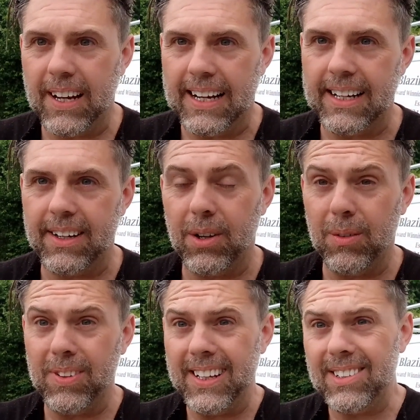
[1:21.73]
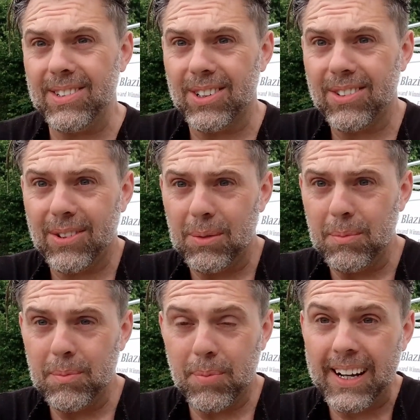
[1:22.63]
and hopefully he's got
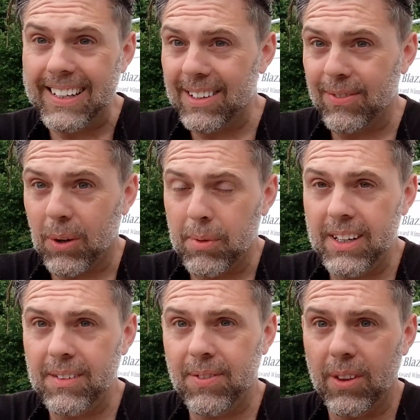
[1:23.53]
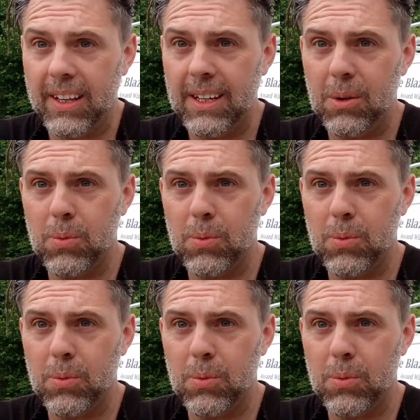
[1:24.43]
some brackets for me for the